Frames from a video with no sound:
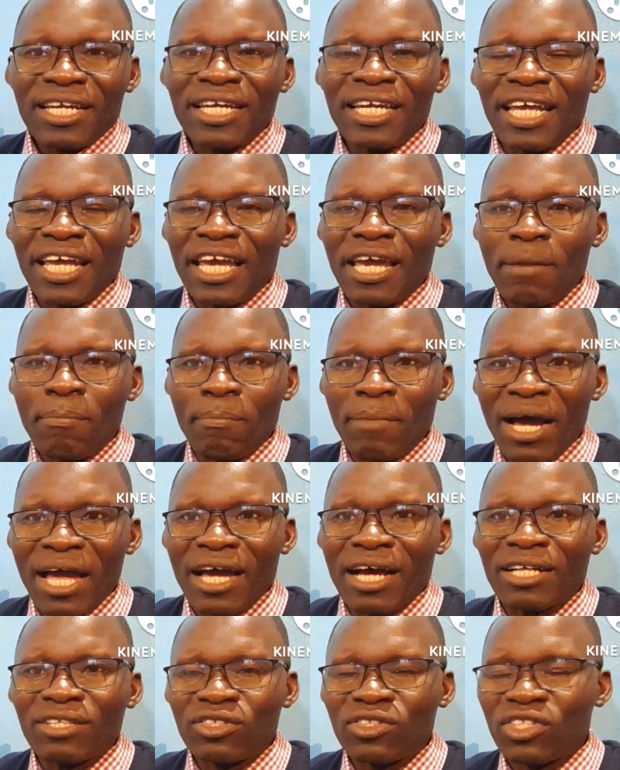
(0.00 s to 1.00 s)

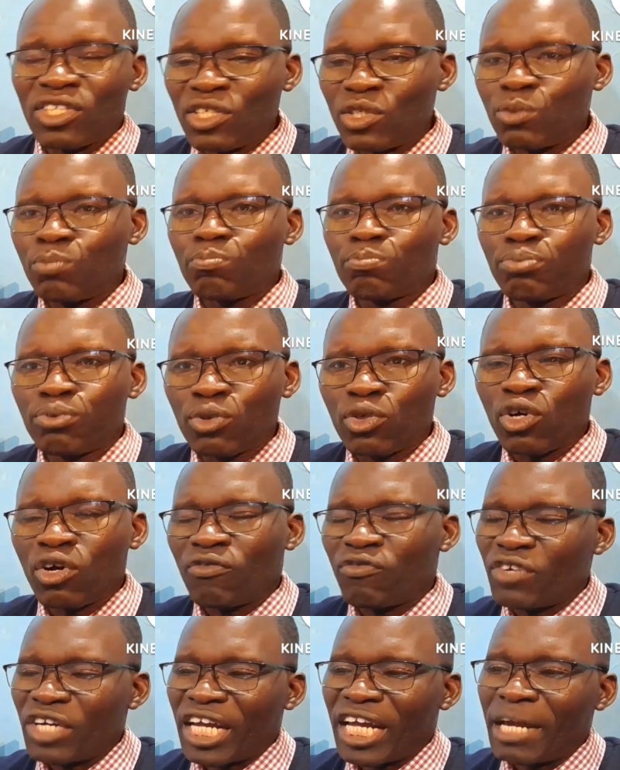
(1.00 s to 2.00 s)
Nehemiah, this book
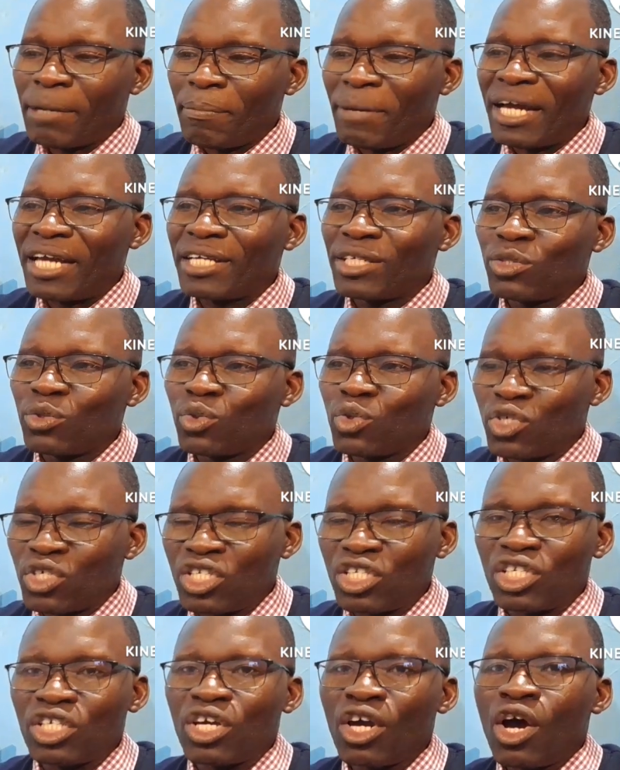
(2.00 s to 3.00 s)
of Nehemiah you
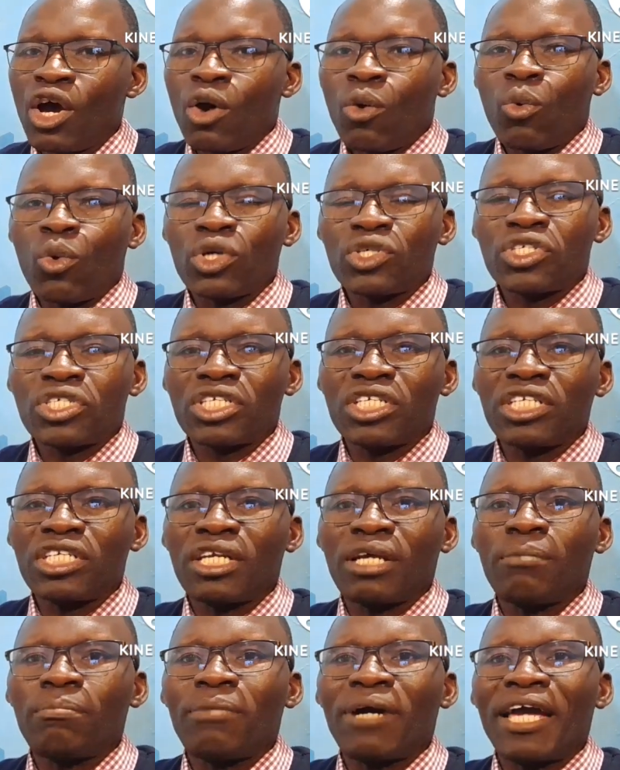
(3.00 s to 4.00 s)
see, was
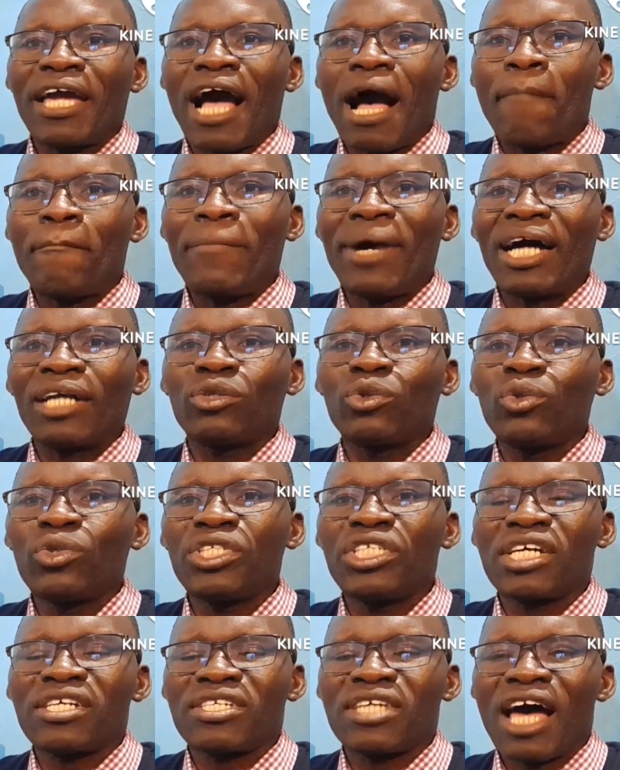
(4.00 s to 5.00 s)
written by a man
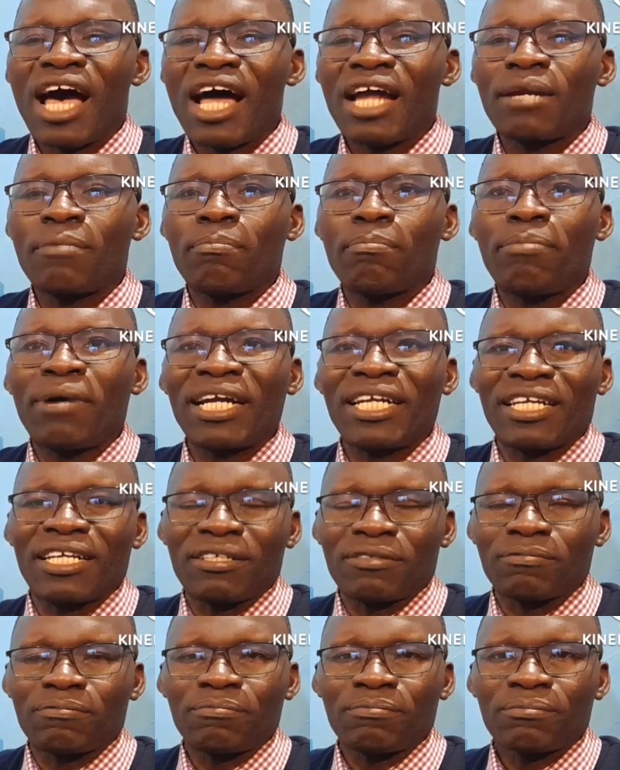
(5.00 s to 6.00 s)
who just had
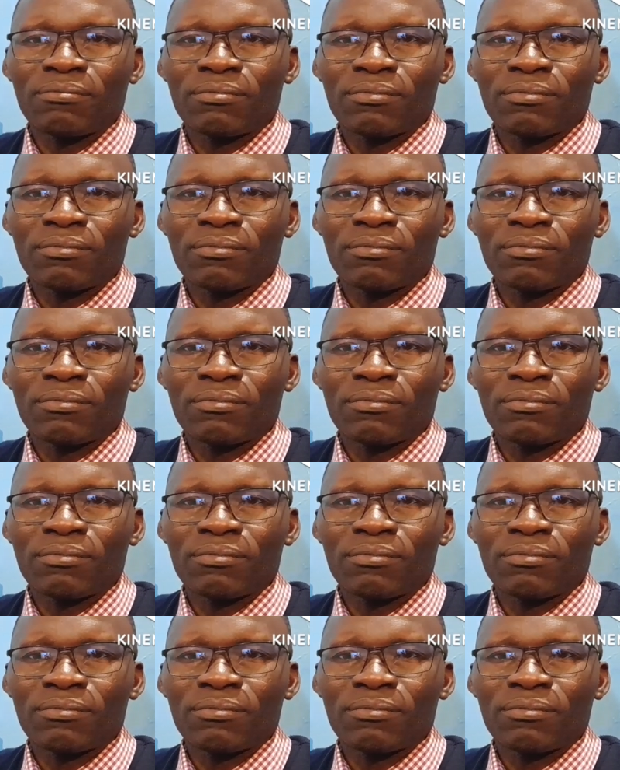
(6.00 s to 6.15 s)
burden.